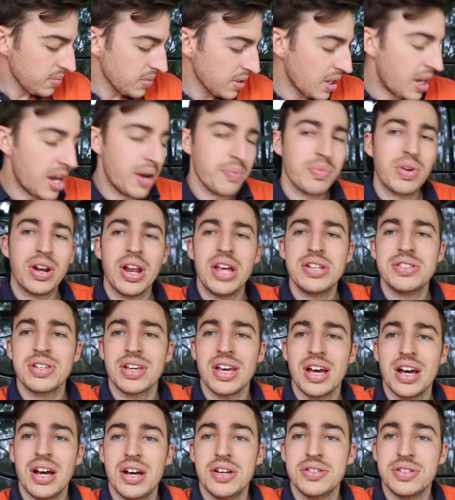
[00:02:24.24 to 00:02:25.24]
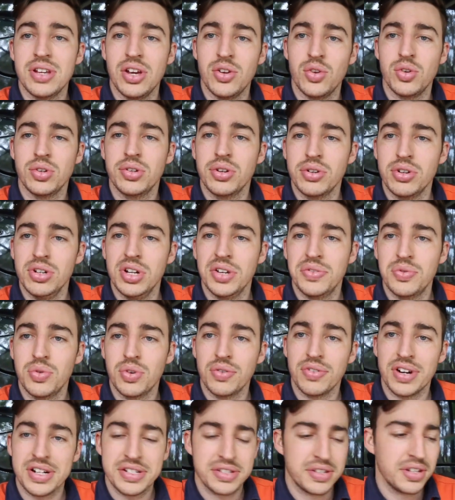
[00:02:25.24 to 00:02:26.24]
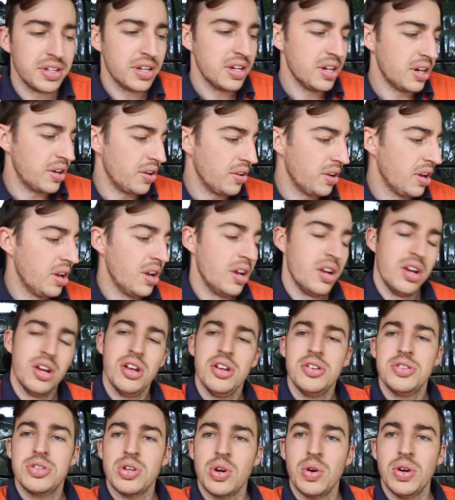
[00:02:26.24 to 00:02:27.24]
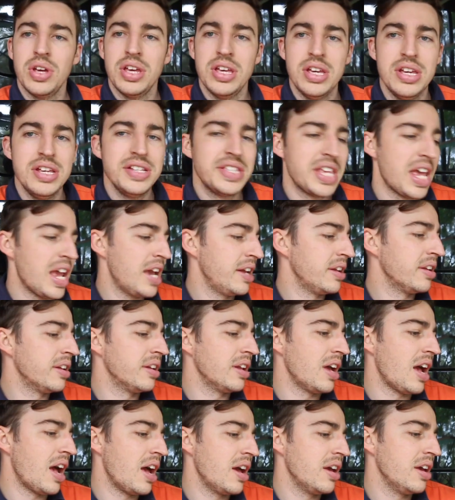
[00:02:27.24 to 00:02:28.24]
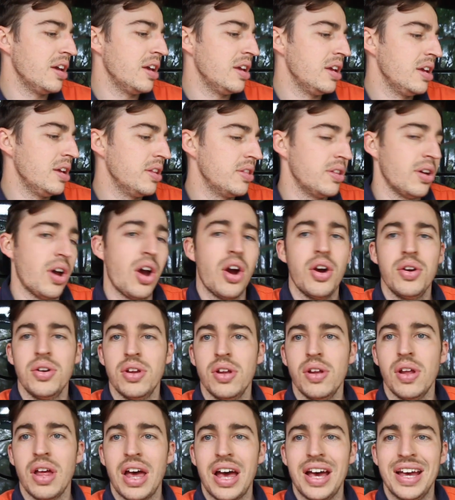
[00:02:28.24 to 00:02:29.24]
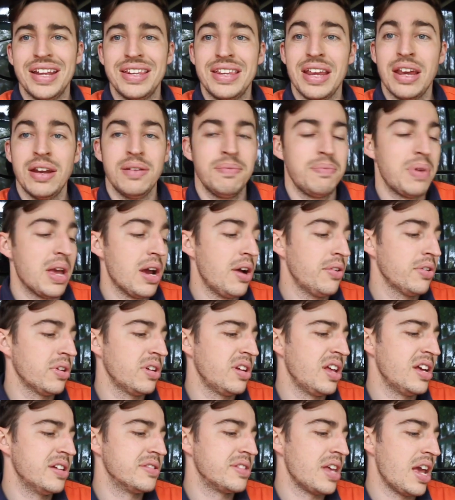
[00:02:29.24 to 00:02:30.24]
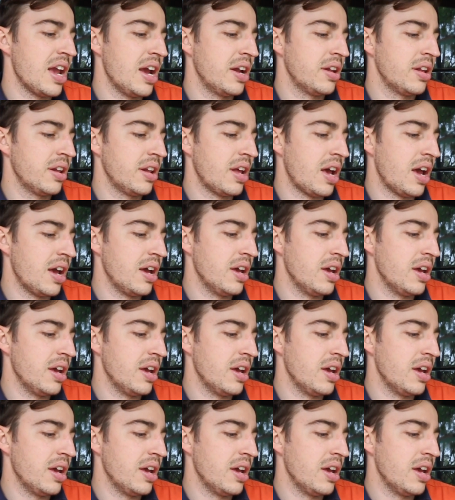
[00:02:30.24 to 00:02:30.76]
Classic cars are notorious for rusting out. So he's added the owner, Dan Bowden, has added